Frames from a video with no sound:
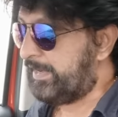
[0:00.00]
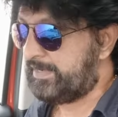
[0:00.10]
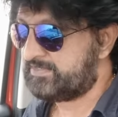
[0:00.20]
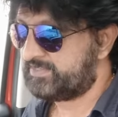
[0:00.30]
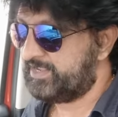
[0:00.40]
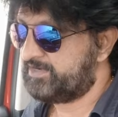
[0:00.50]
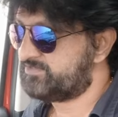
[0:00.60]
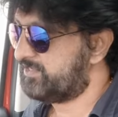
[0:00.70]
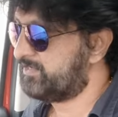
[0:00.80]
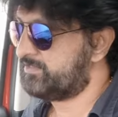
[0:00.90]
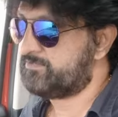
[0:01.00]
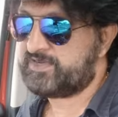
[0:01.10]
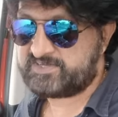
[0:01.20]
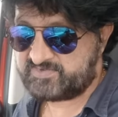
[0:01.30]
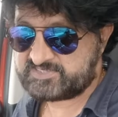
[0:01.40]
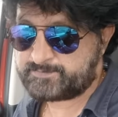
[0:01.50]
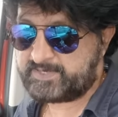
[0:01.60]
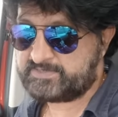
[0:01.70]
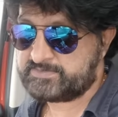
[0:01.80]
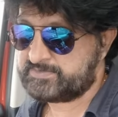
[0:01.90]
And the gears are very well
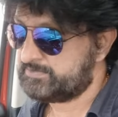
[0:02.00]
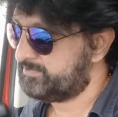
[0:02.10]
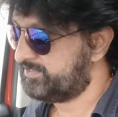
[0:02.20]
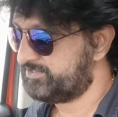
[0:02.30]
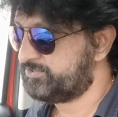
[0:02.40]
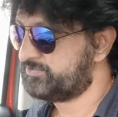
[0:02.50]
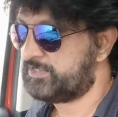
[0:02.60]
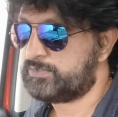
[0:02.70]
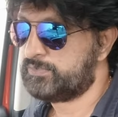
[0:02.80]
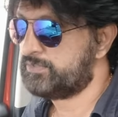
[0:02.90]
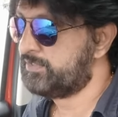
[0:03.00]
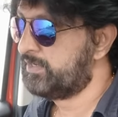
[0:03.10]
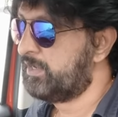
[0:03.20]
spec the ratios are good.